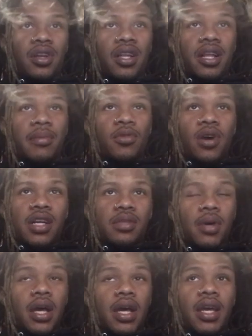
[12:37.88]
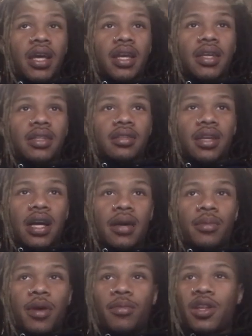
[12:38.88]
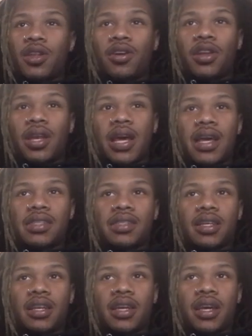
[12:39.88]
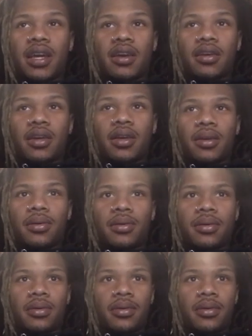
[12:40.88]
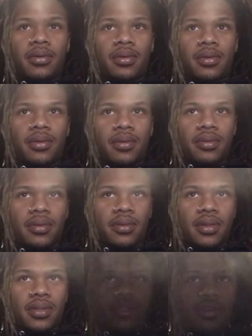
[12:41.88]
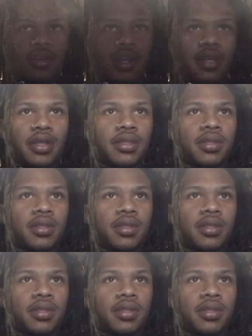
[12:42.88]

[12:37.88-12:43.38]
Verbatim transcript: in there let me wash my hands. I got, I'm a little nasty nigga out here. It's crazy.